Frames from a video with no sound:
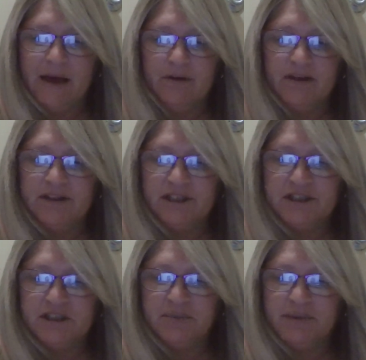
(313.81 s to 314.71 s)
How
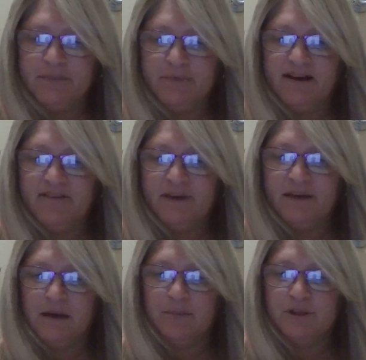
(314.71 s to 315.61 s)
conditioned people have
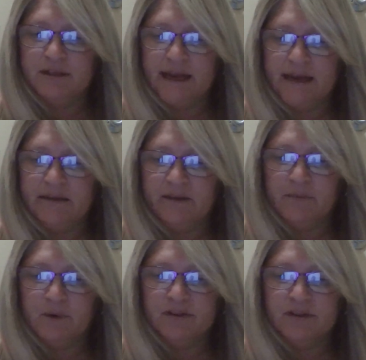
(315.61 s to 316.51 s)
become to getting the
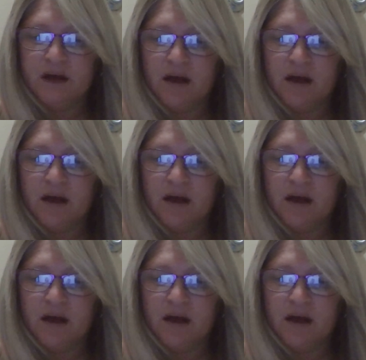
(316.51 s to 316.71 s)
most